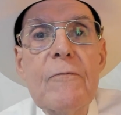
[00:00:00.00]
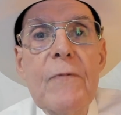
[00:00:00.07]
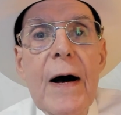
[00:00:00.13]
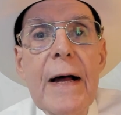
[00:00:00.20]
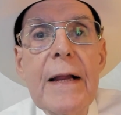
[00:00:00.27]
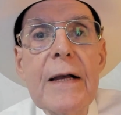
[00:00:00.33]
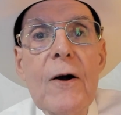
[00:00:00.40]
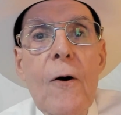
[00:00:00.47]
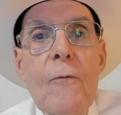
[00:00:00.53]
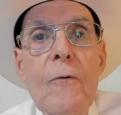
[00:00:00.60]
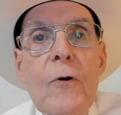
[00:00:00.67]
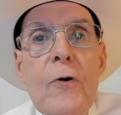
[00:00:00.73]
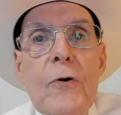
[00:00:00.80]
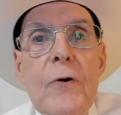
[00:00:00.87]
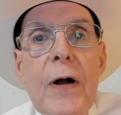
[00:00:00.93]
fighting over
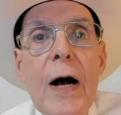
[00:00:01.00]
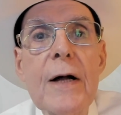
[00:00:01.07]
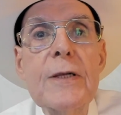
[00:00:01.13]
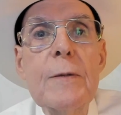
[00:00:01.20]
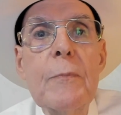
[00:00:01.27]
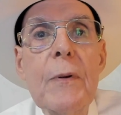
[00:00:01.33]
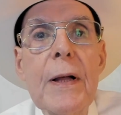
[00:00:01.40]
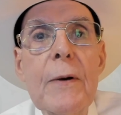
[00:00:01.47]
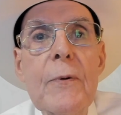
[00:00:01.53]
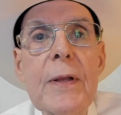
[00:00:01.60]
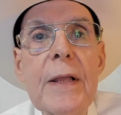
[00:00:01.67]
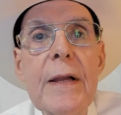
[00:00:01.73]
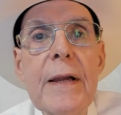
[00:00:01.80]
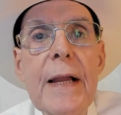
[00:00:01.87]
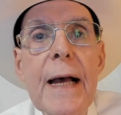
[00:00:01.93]
who got to play with
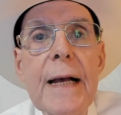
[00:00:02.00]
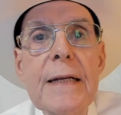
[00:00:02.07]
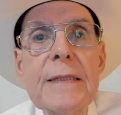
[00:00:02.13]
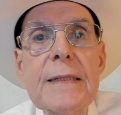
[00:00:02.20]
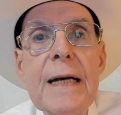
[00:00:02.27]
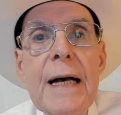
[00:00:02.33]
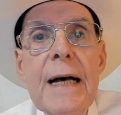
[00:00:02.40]
it next.